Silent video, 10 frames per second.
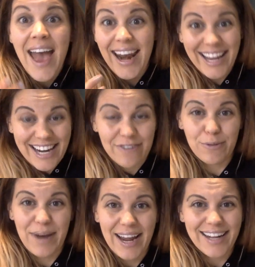and I can never
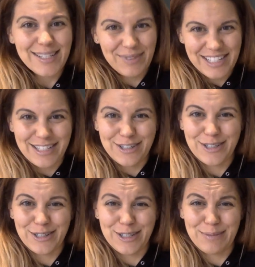buy it because my sister's
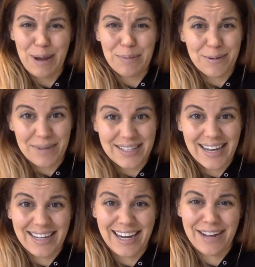allergic to pepper, and my dad
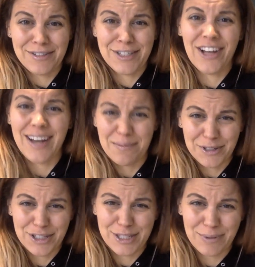can't have salt, and I'm allergic to